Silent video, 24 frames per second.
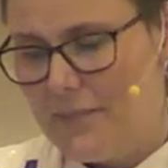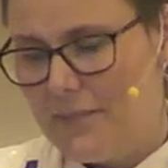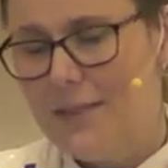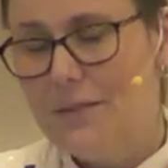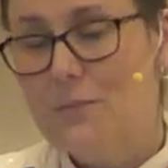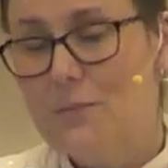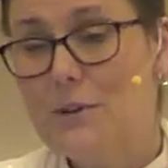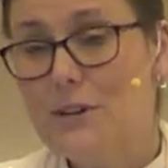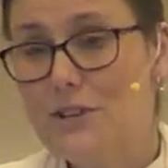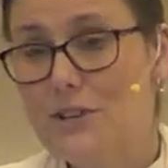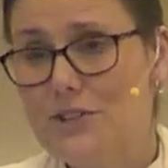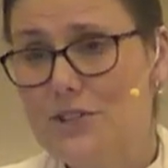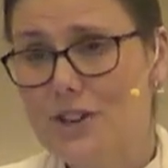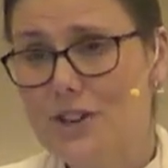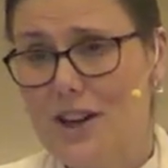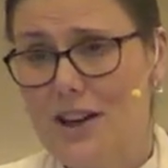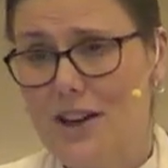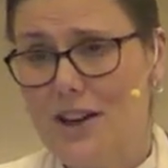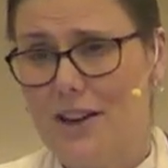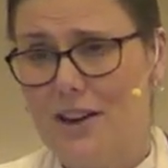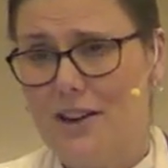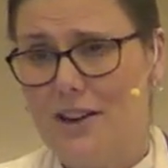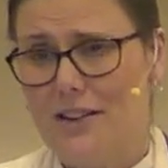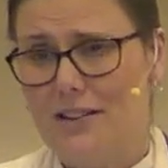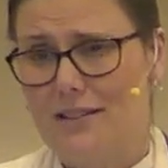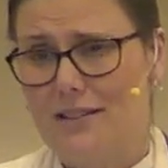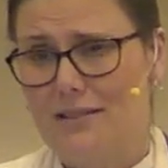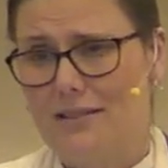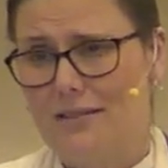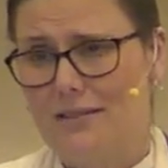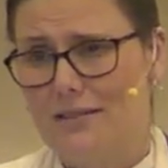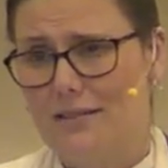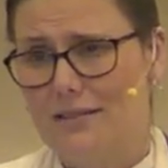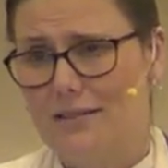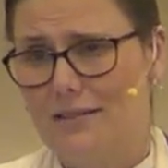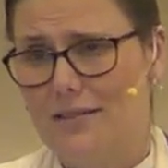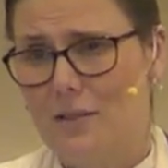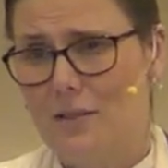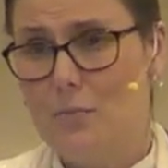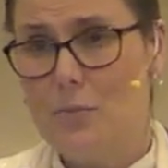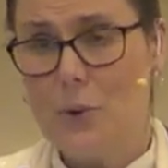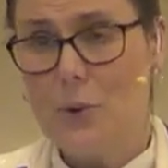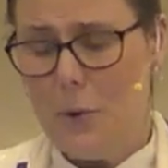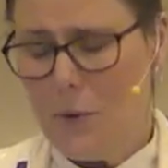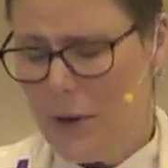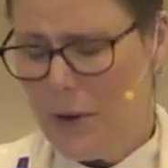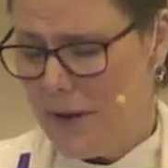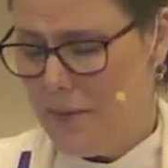And we share the
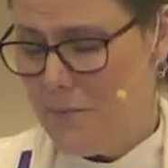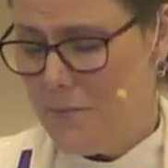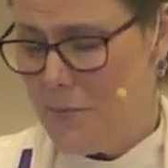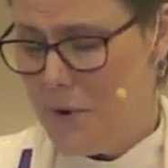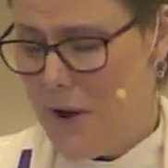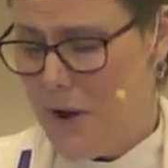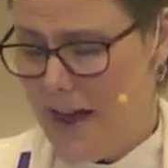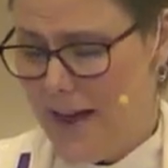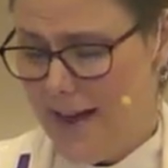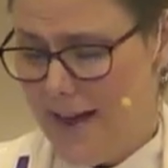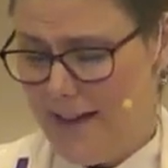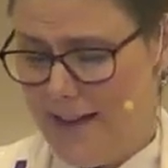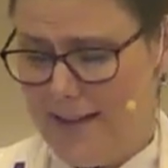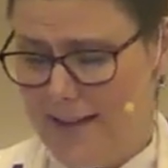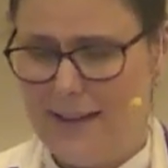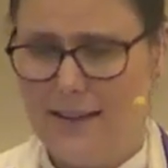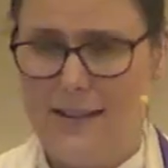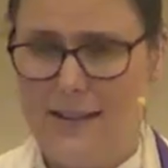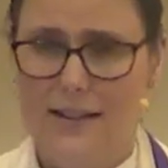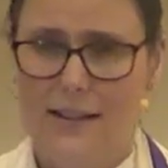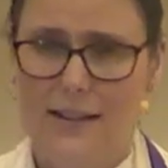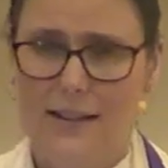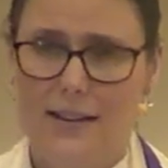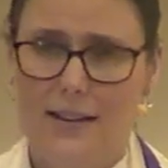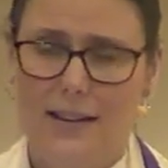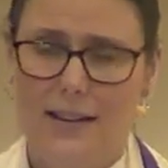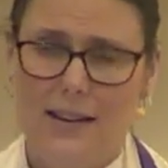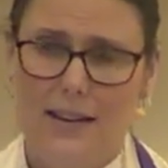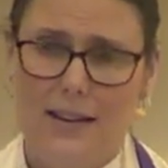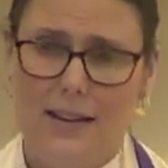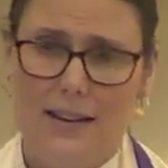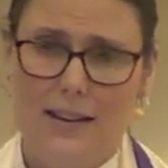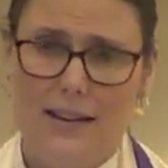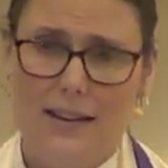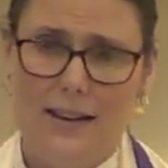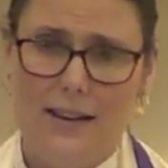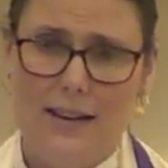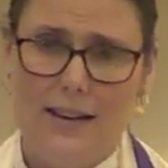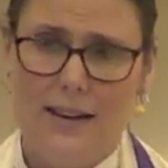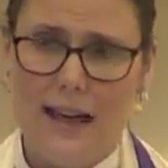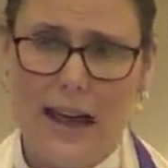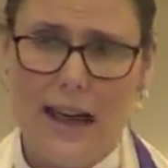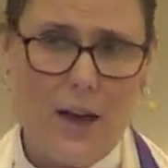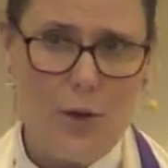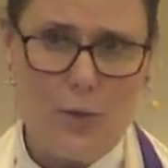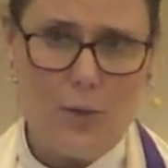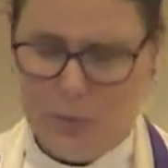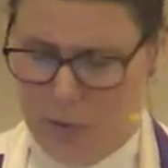broken bread and
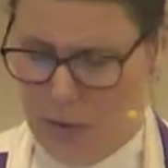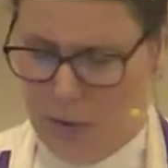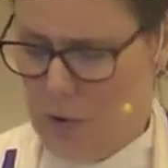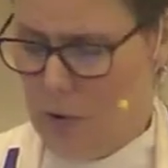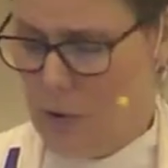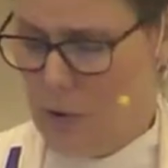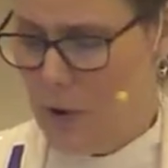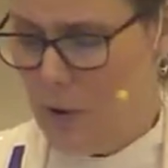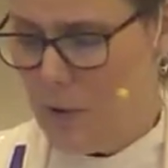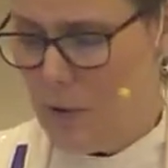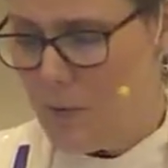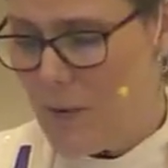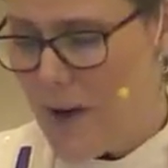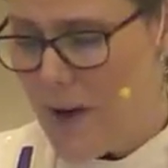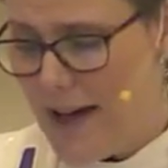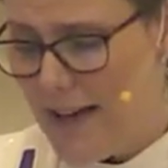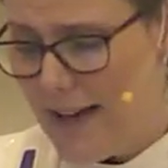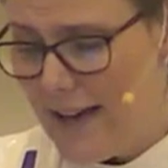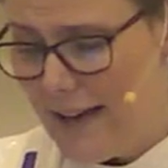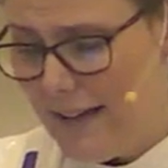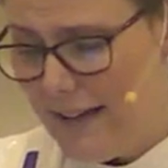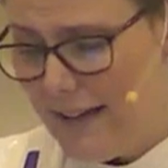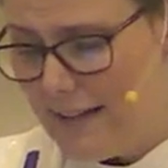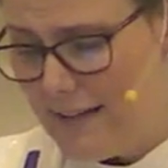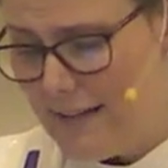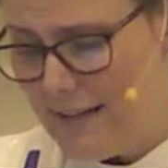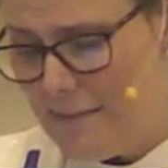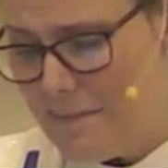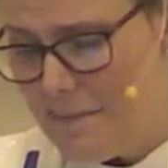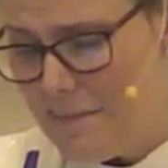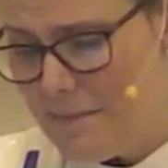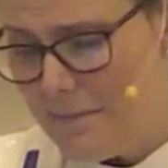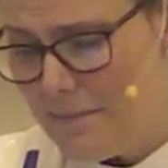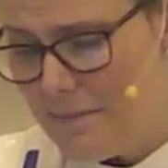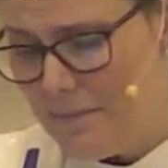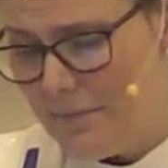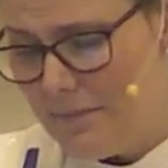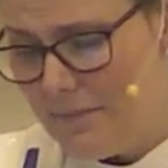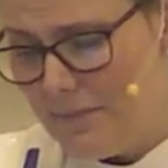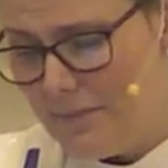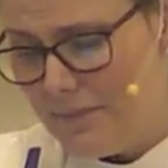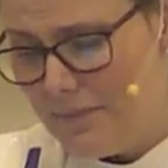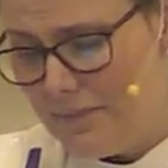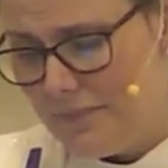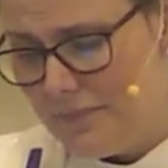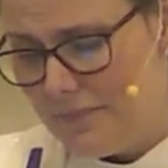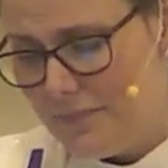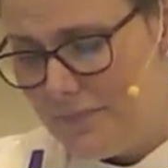outpoured wine.
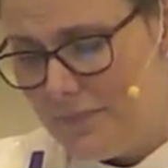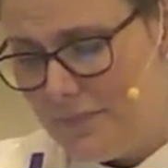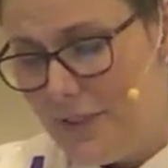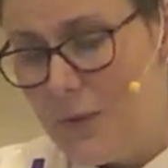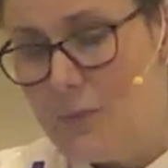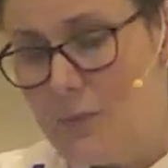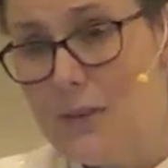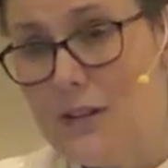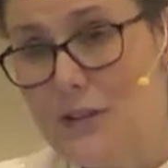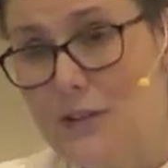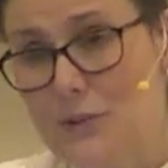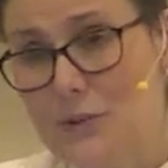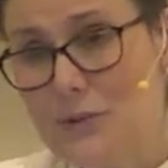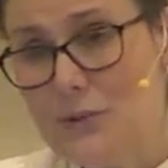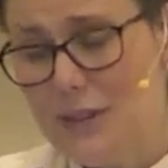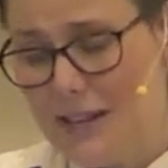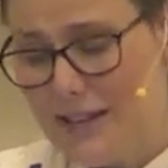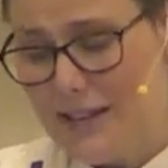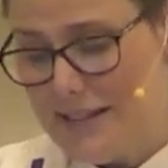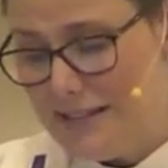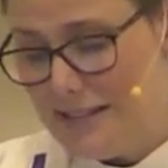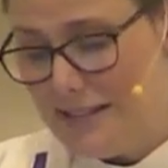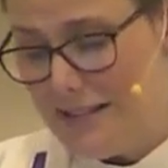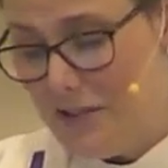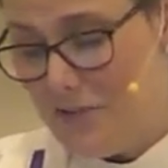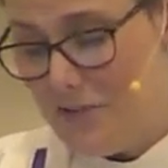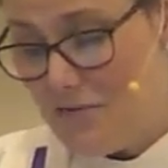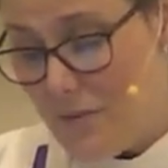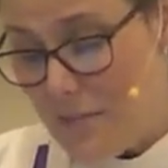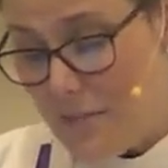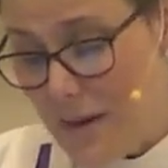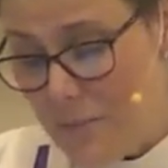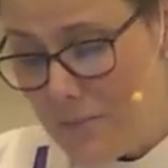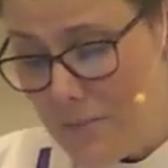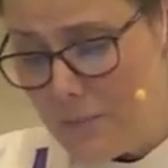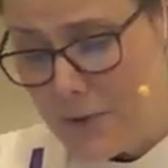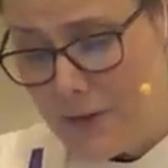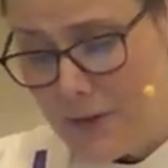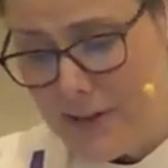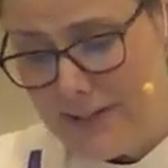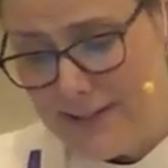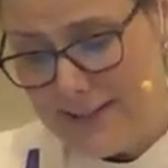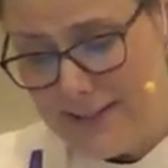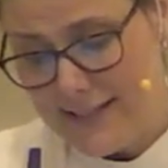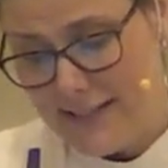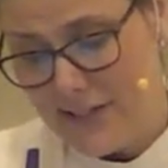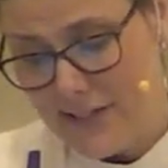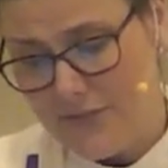And we do this in
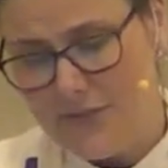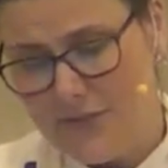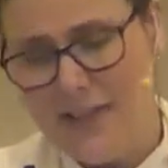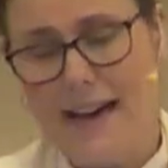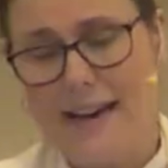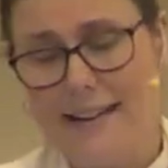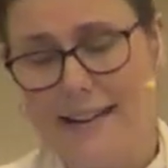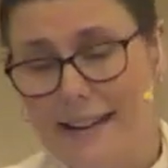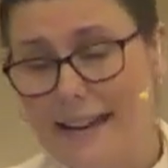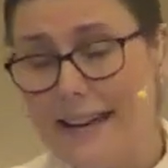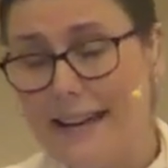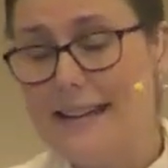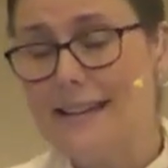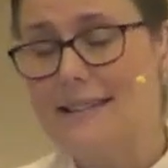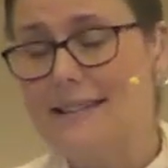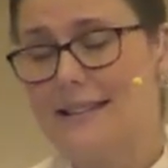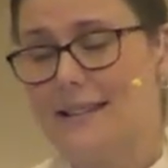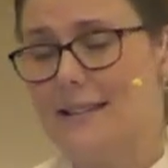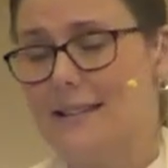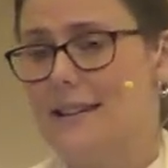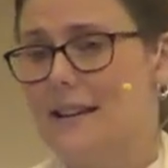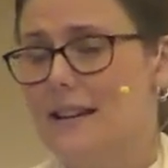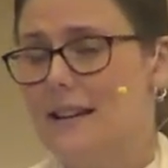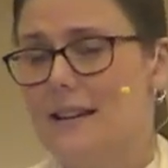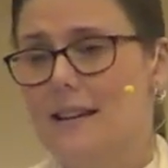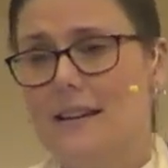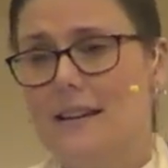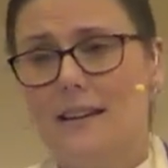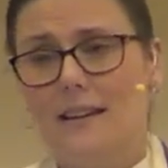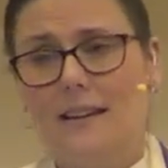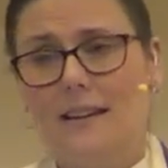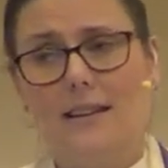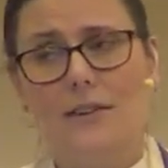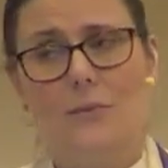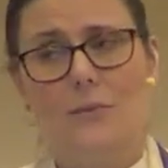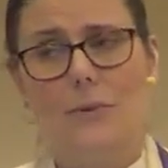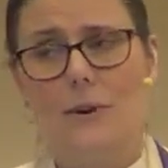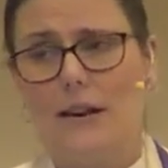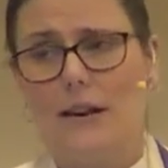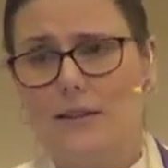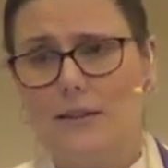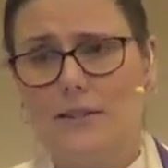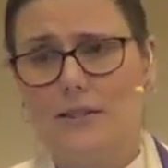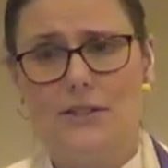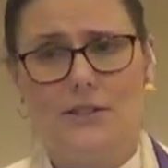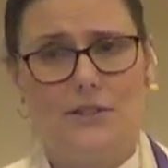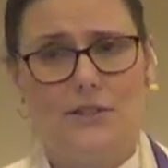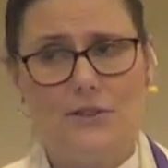remembrance of that night that
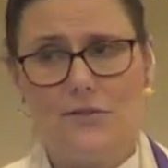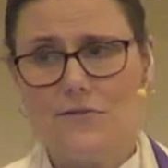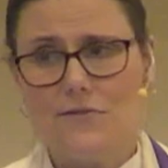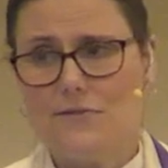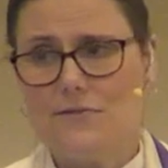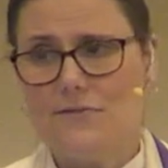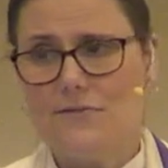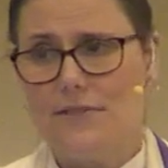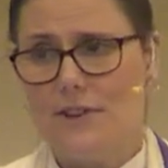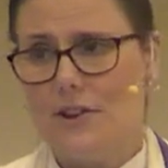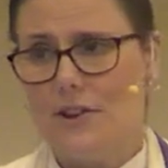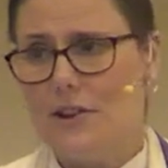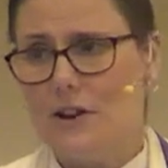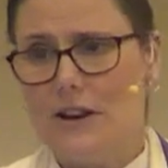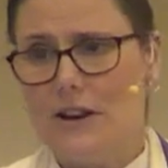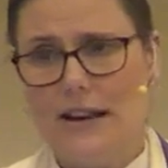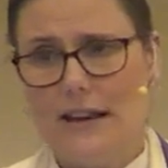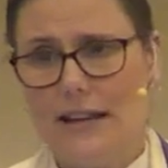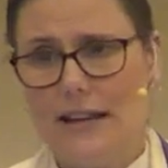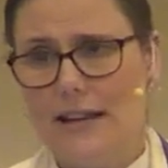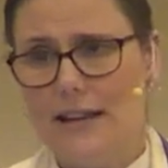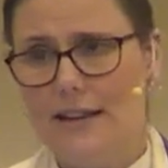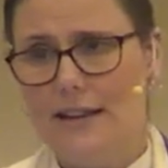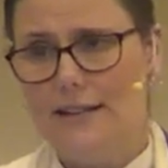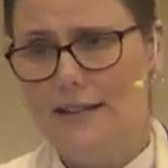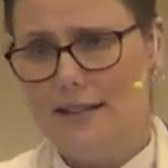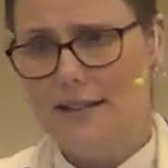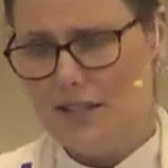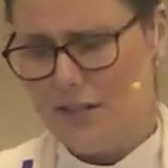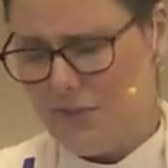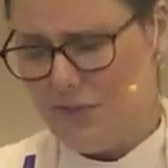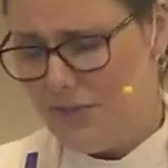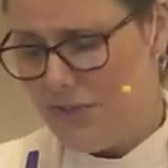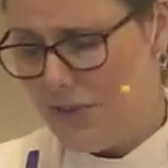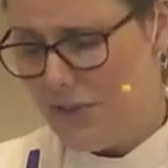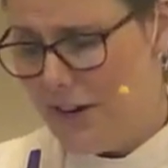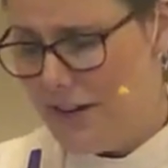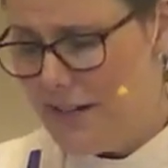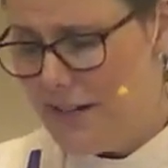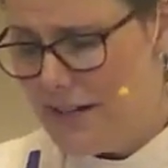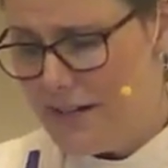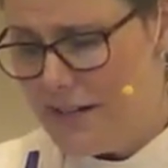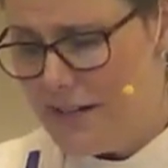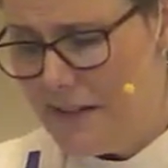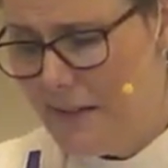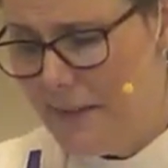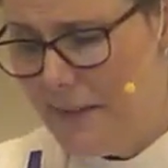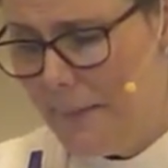was so very
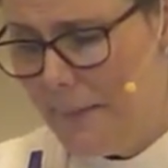different.